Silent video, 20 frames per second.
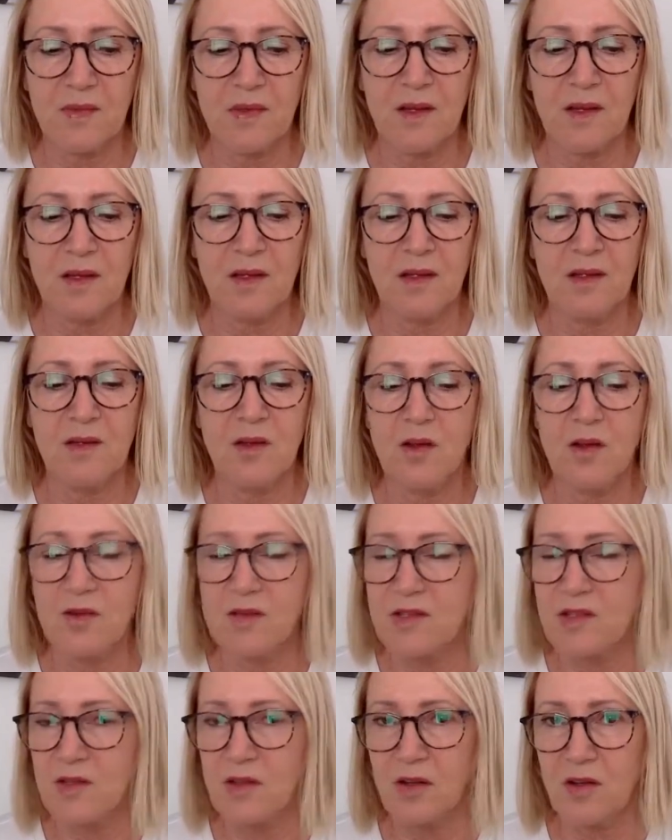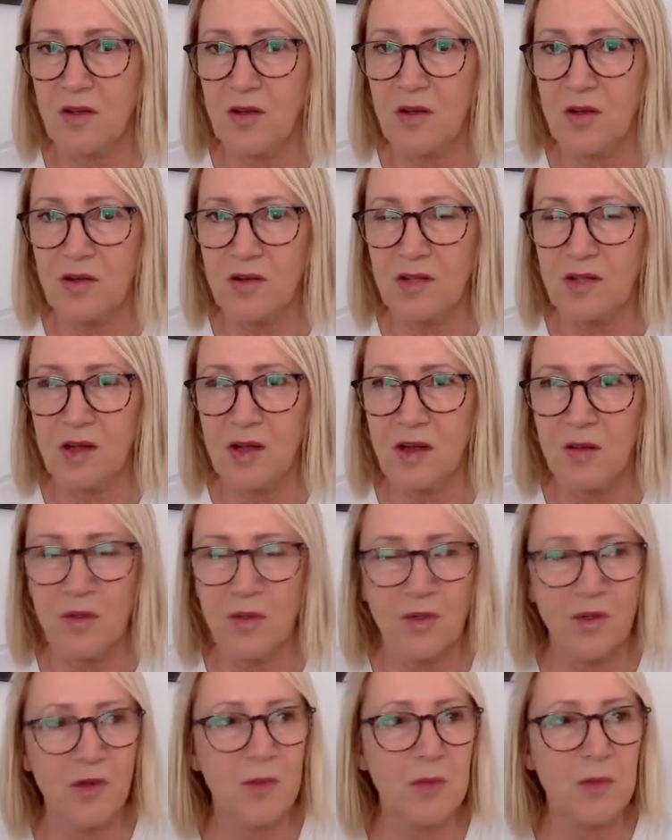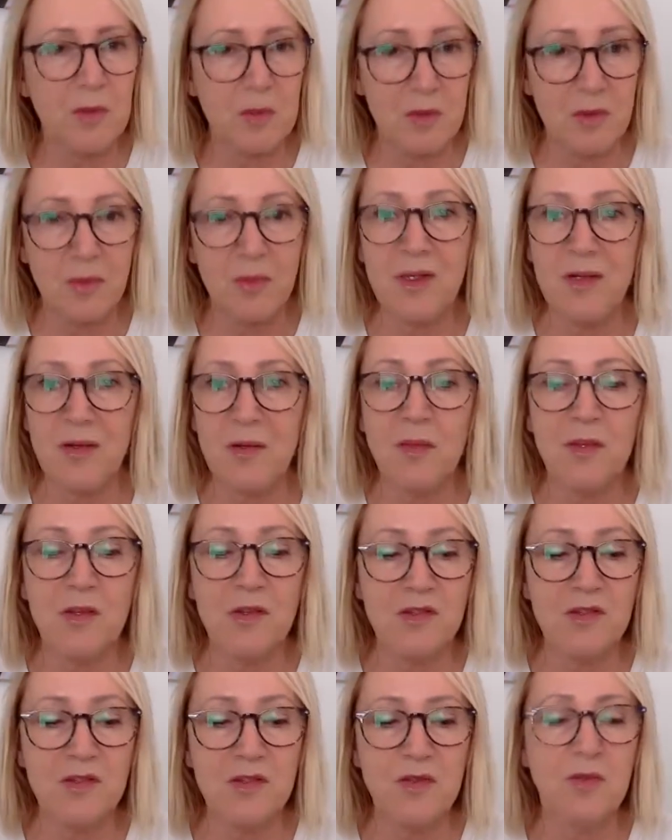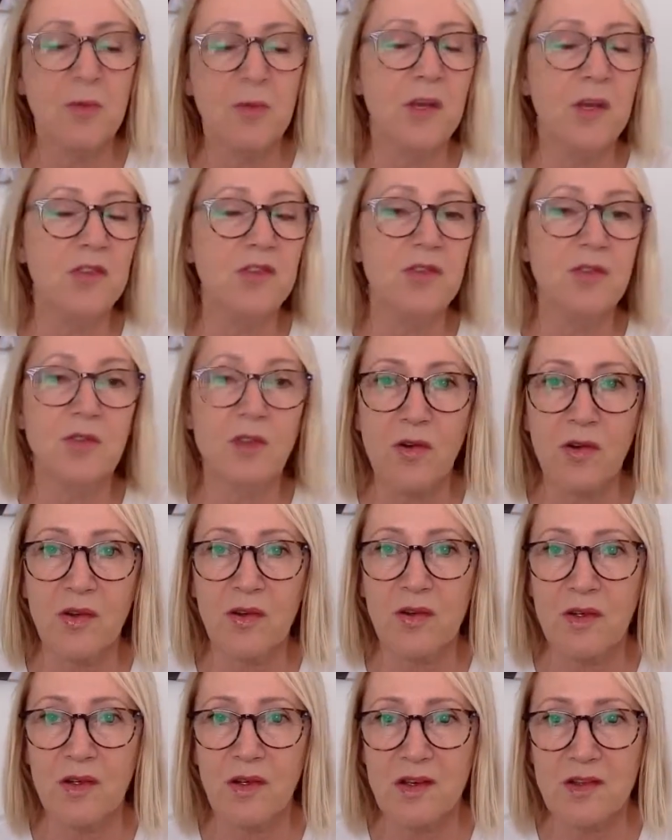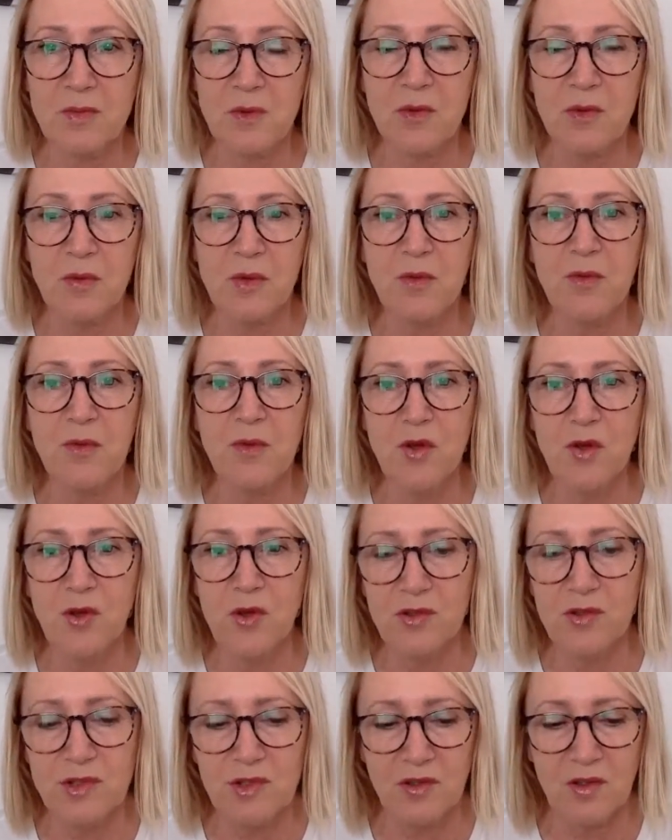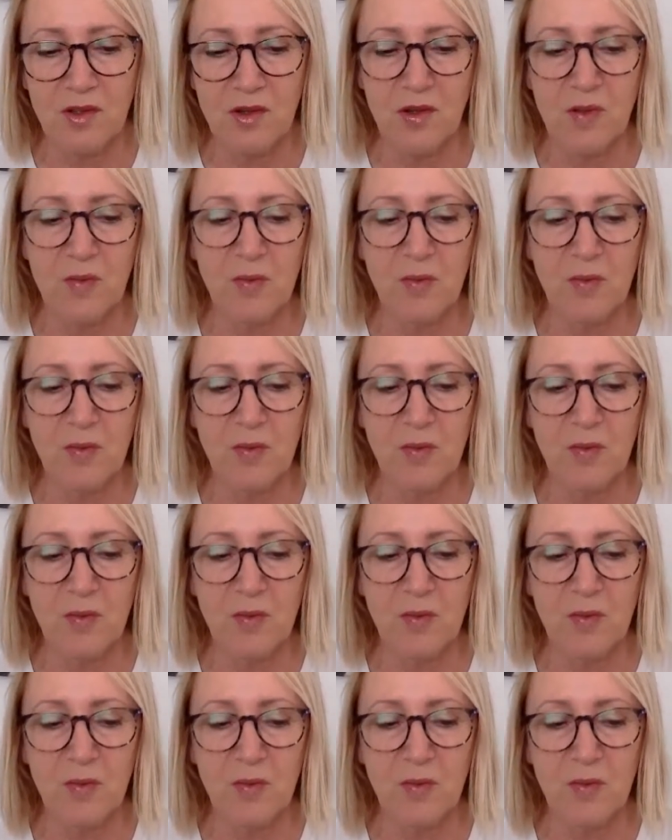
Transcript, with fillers: And I know it's not a long time. A lot of people have been in ministry for much longer than us, but we've learned a lot.